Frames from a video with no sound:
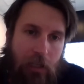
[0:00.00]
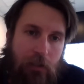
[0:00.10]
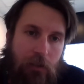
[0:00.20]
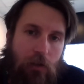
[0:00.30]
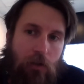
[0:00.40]

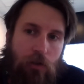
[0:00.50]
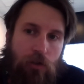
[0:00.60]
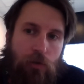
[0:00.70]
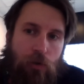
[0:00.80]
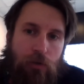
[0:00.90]
guess
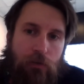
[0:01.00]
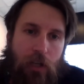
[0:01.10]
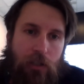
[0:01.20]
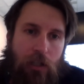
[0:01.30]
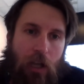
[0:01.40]
you sort of
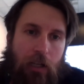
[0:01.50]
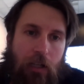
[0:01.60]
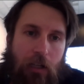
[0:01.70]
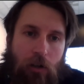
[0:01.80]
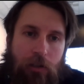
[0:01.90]
touched
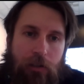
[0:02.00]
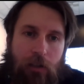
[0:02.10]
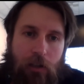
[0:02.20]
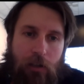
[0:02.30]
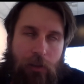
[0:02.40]
lightly on
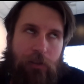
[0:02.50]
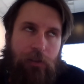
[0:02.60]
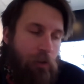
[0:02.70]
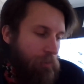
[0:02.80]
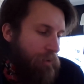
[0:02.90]

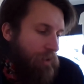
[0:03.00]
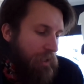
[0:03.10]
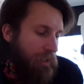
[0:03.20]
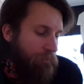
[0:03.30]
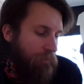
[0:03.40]
the
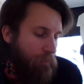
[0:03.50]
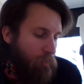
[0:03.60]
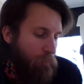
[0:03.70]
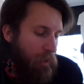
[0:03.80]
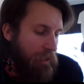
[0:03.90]
thing that flagged
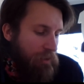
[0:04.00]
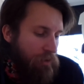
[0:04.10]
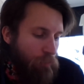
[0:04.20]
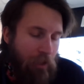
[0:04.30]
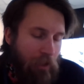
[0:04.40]
with me is
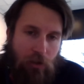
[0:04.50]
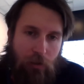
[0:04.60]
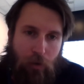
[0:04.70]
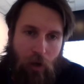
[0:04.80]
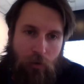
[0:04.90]
you mentioned
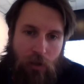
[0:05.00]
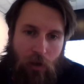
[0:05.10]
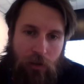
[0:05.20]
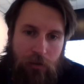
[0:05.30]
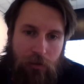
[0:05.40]
a
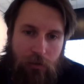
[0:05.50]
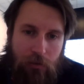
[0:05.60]
proton.